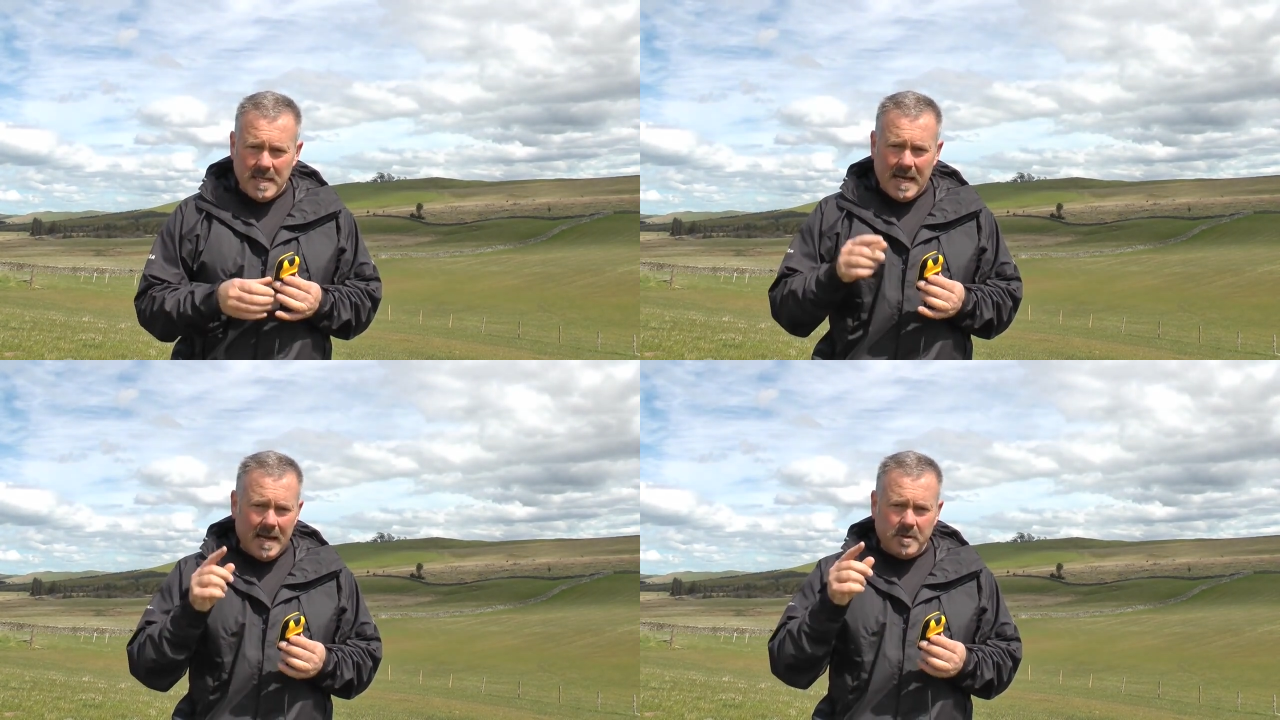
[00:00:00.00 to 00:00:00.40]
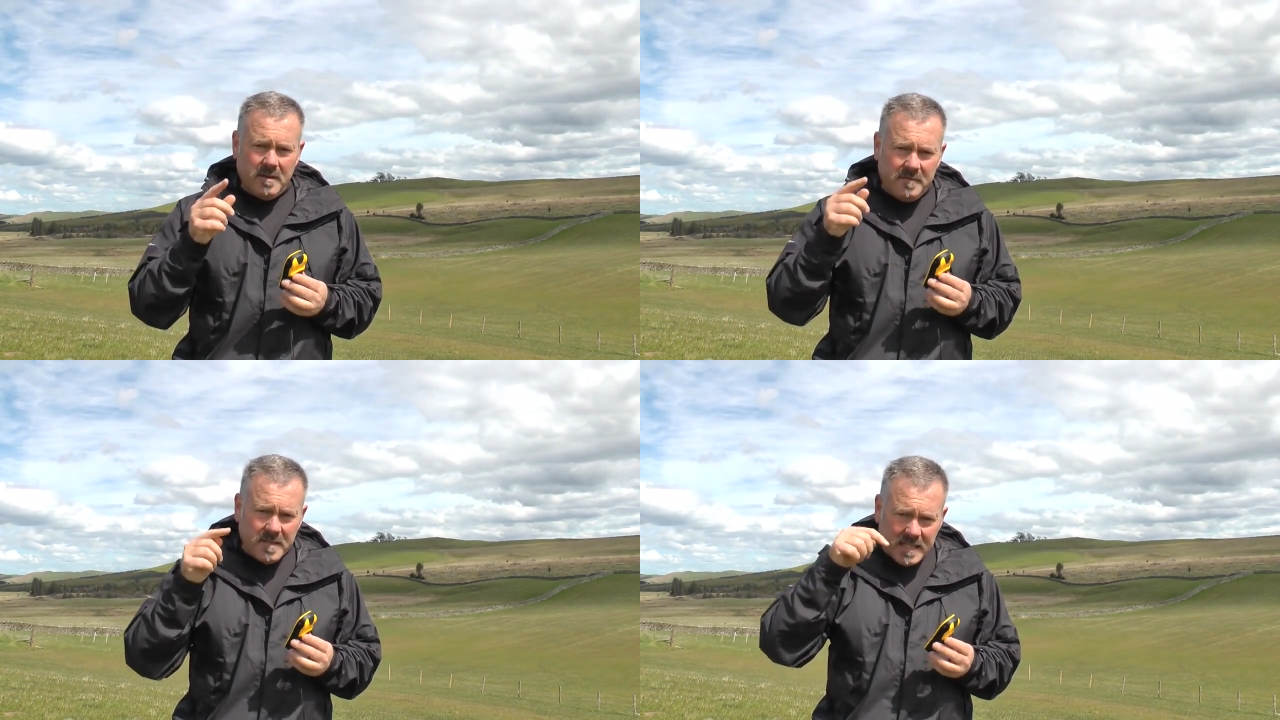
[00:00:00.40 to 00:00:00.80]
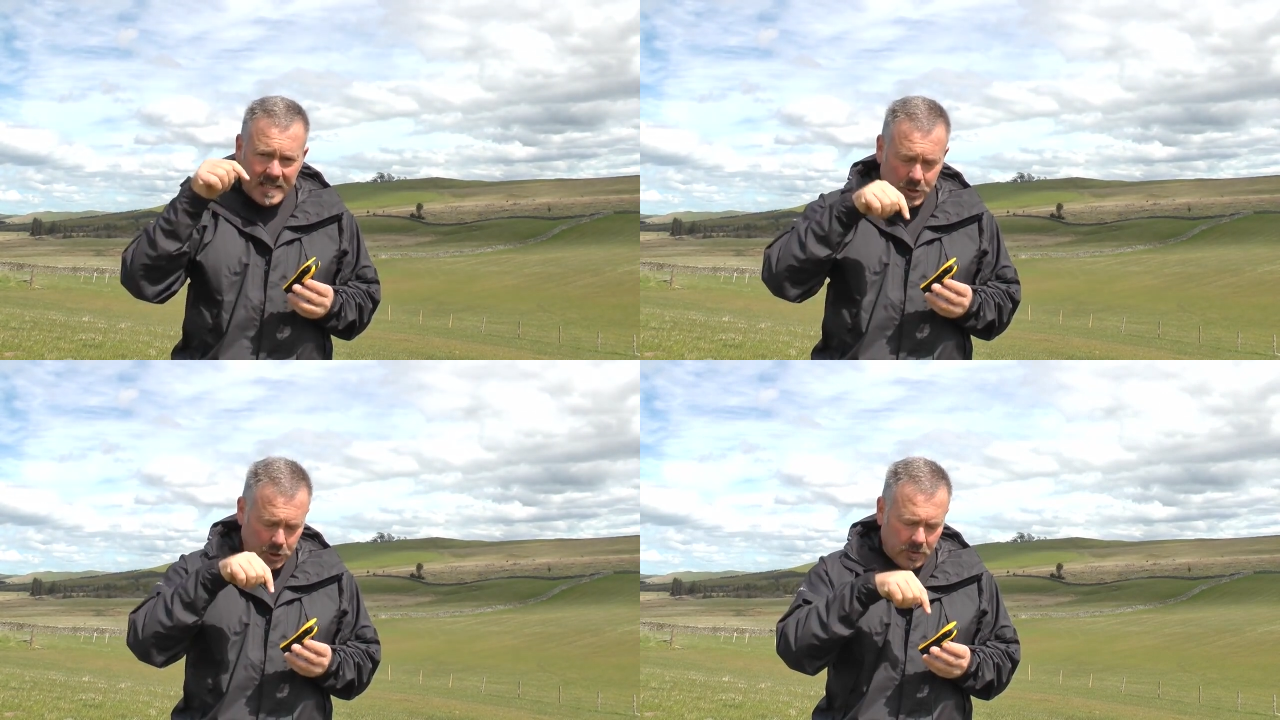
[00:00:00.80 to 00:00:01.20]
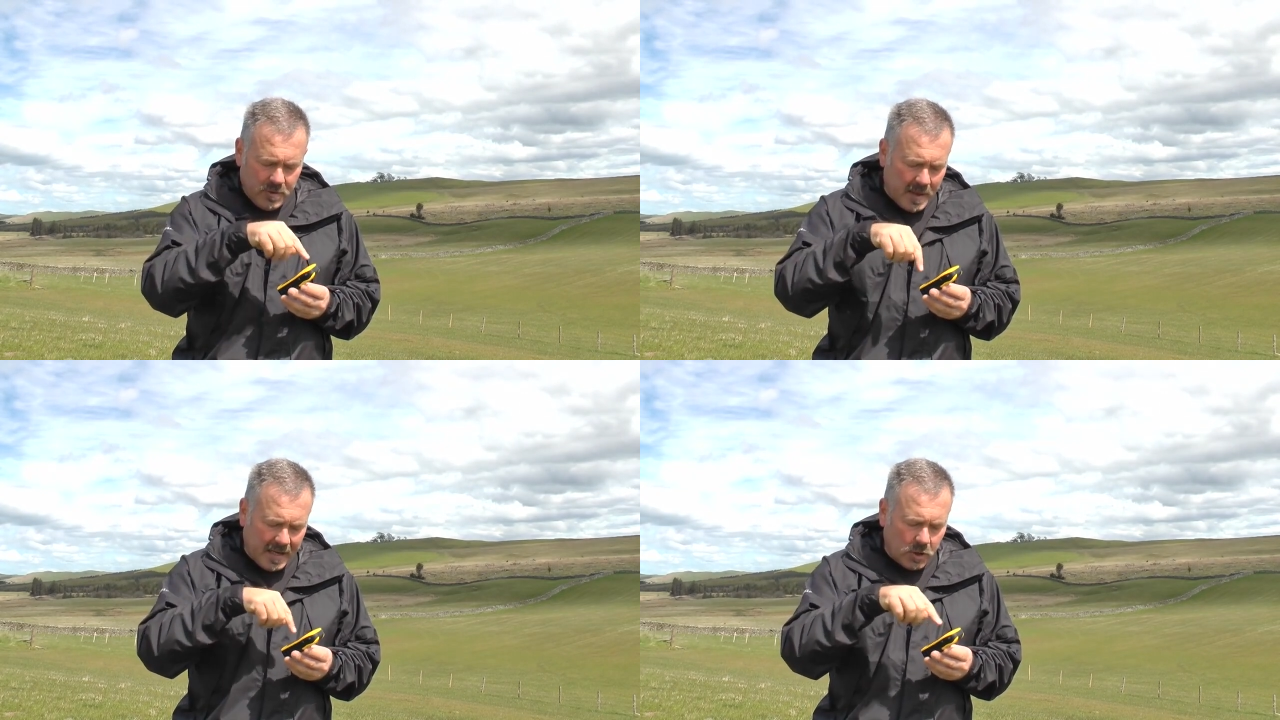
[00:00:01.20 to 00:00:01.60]
and I'm going to physically show you
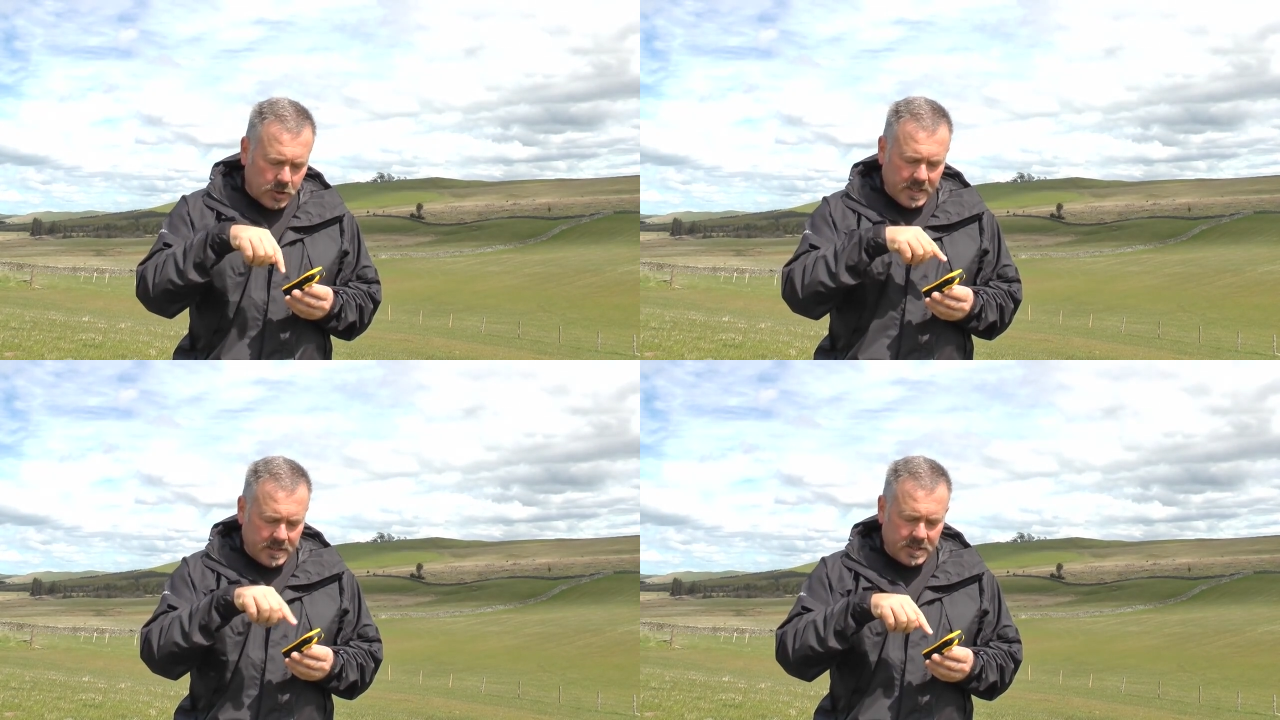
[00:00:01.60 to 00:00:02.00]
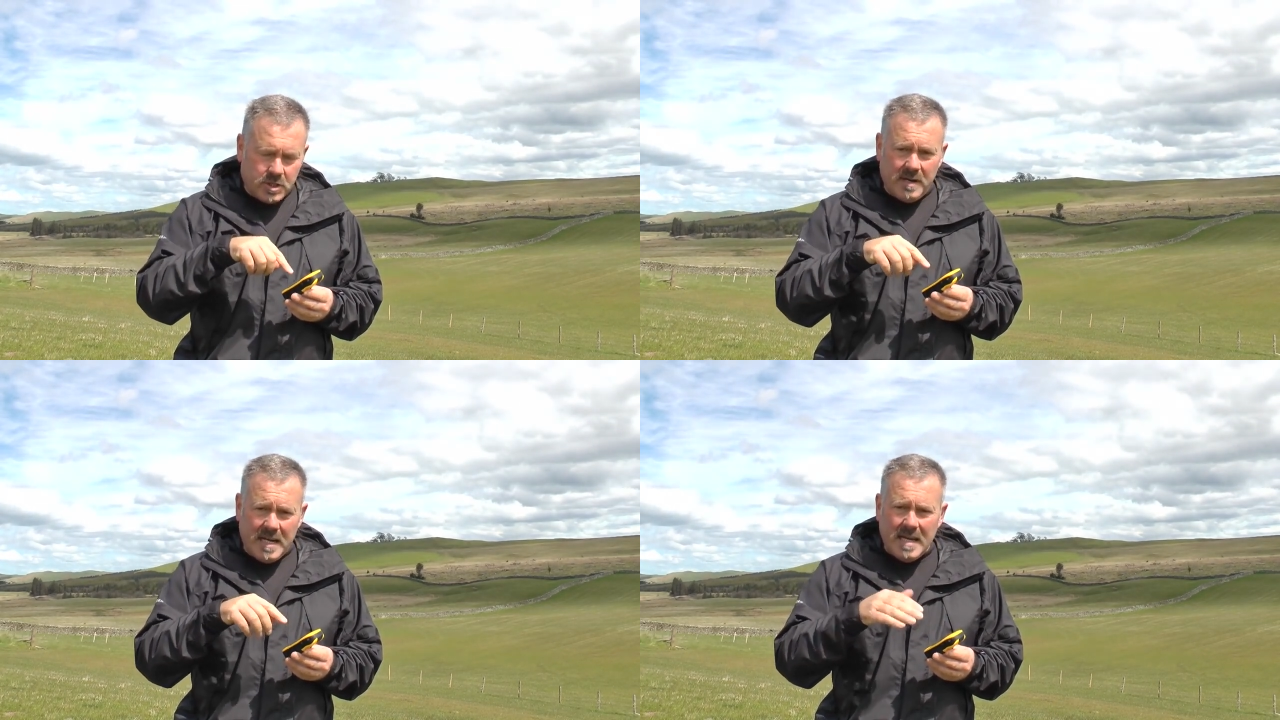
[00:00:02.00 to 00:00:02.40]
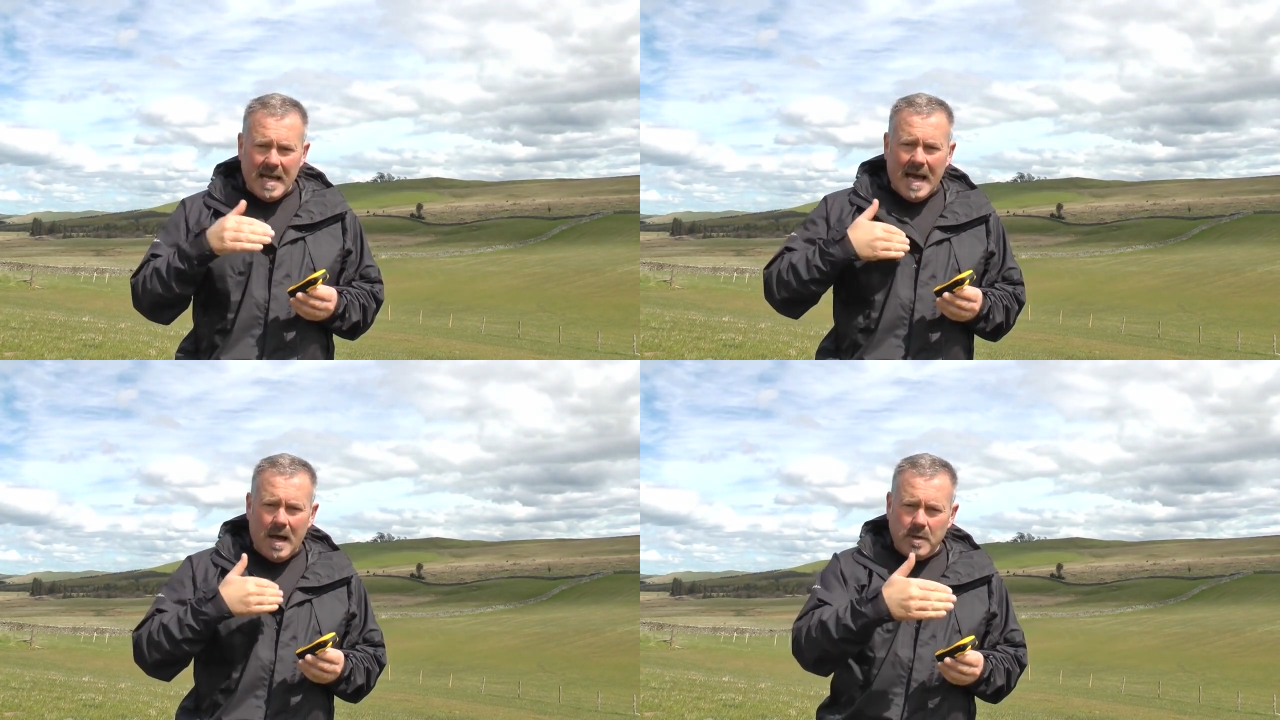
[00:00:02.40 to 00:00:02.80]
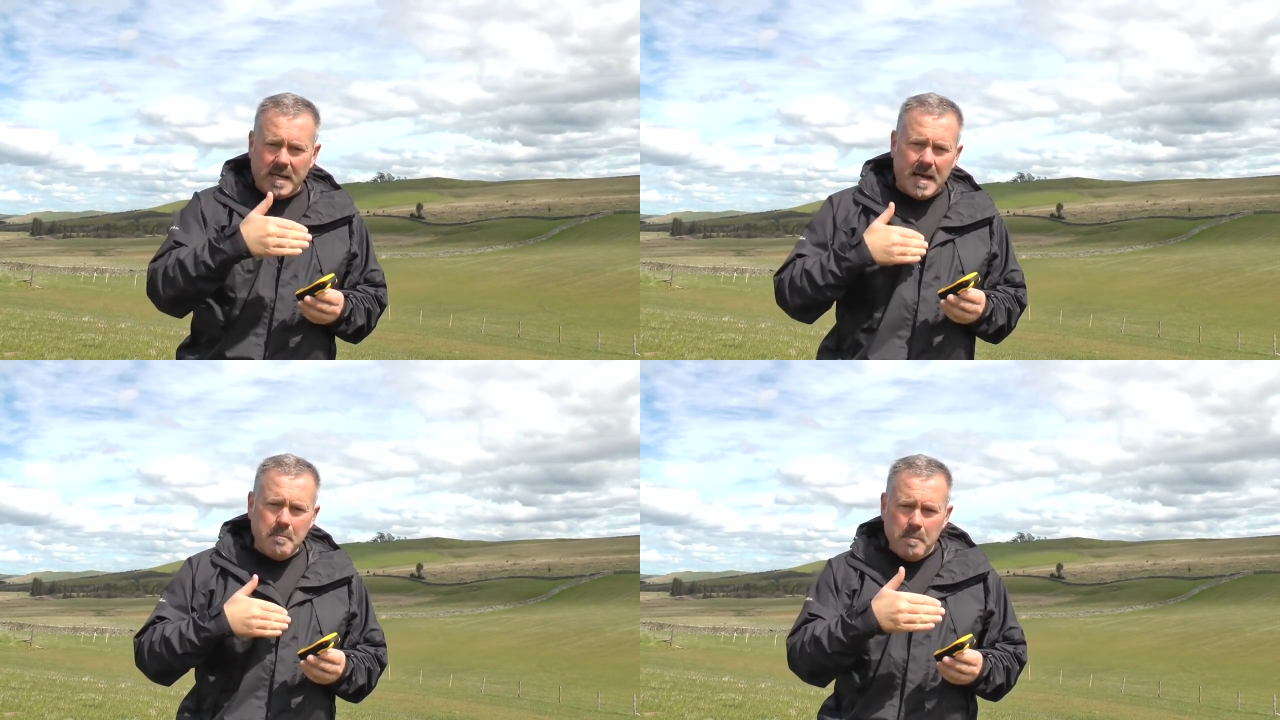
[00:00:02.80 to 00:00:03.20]
by looking at the screen how you
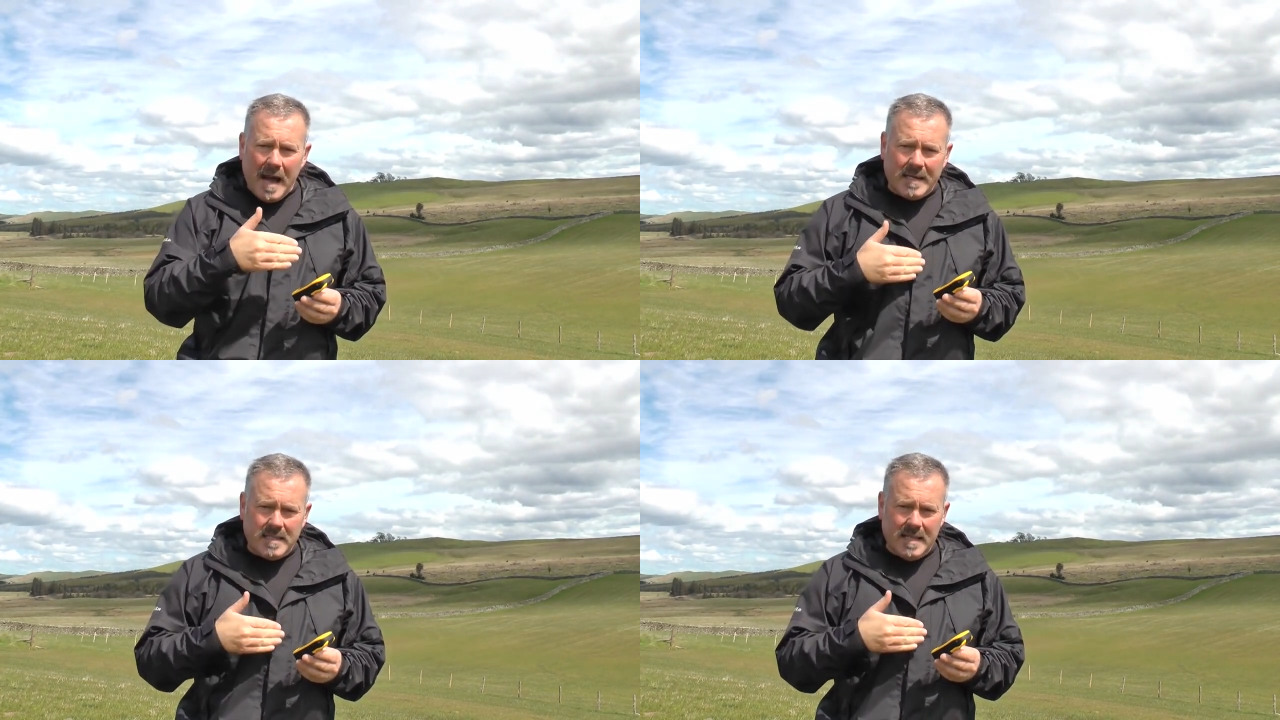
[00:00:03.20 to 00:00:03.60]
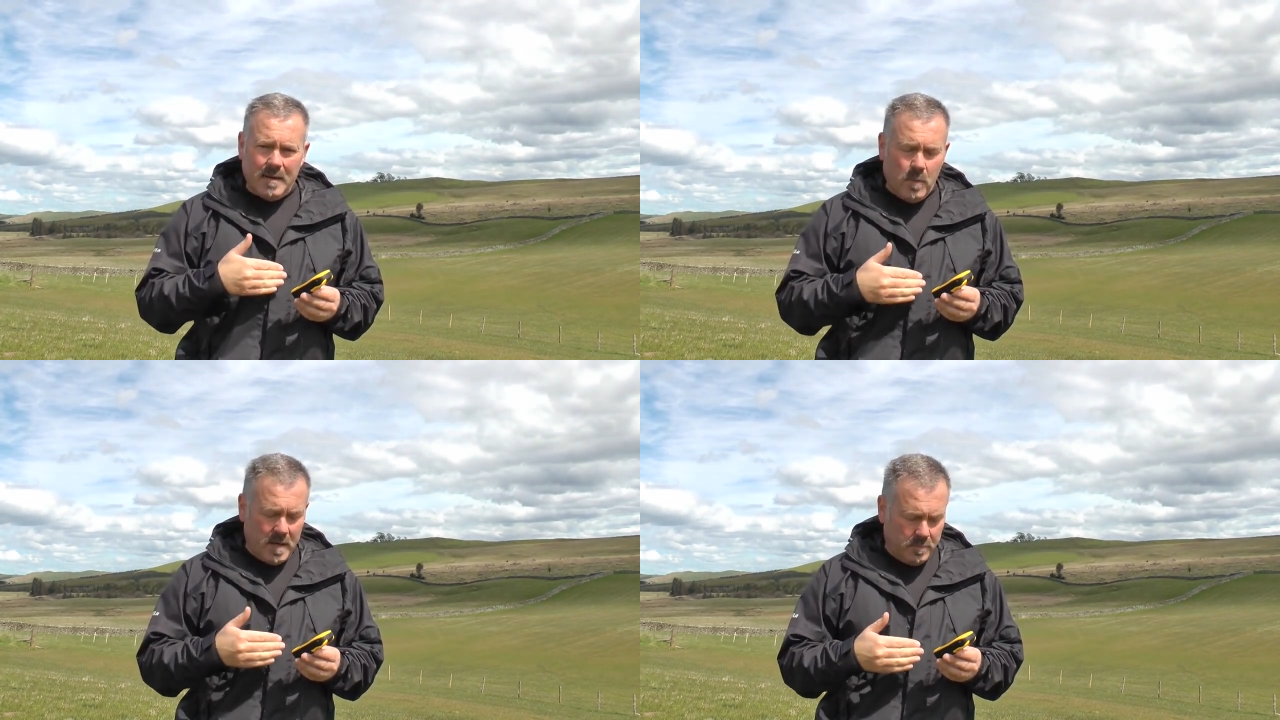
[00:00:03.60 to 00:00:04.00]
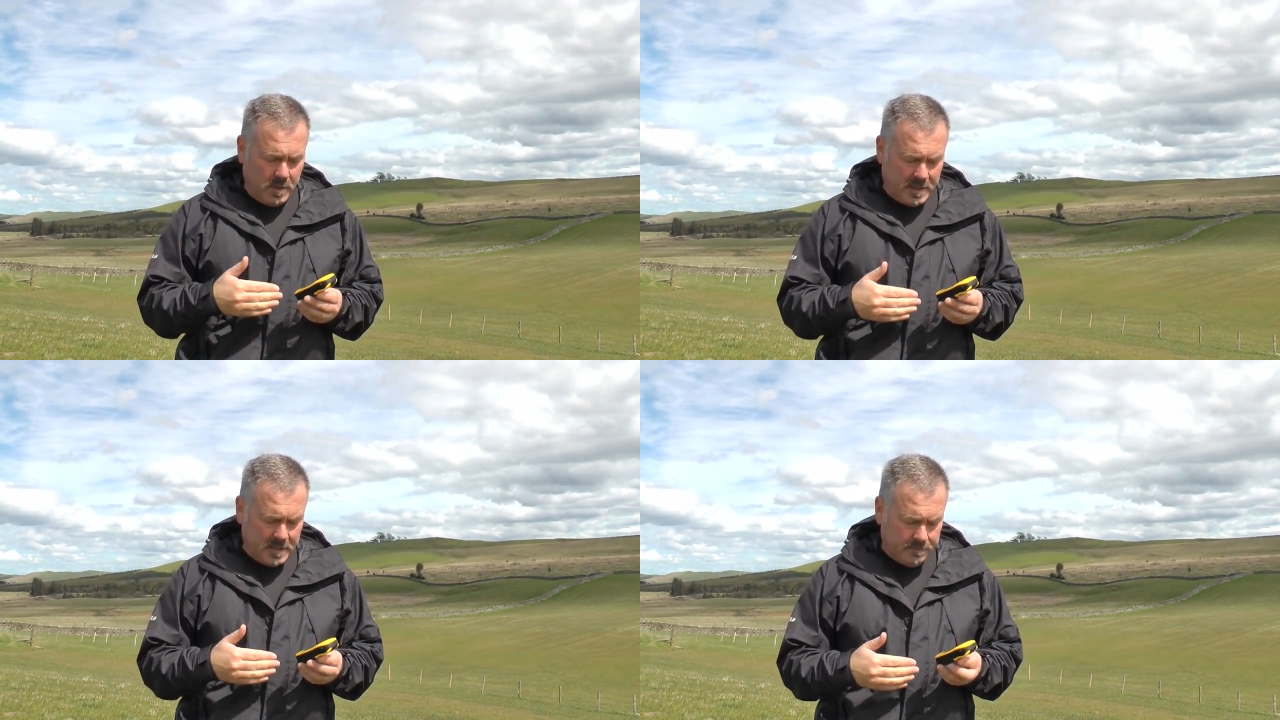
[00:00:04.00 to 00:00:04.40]
come back to that waypoint.